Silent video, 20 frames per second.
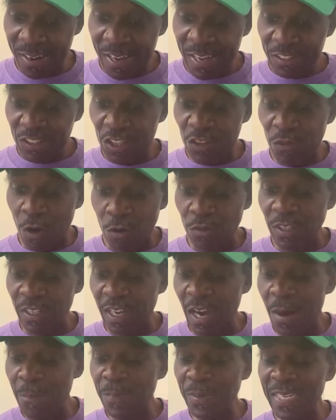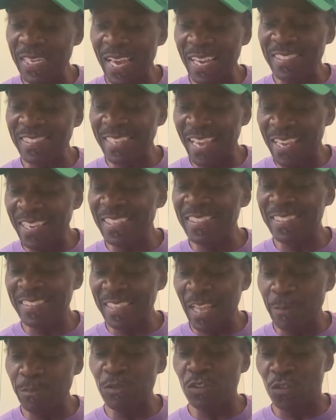She wrote, the company has taken
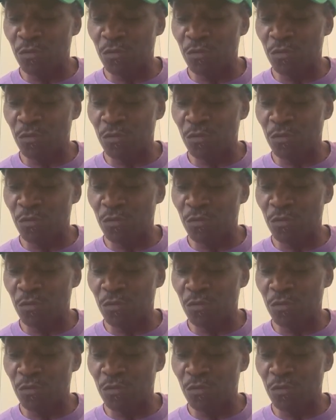steps to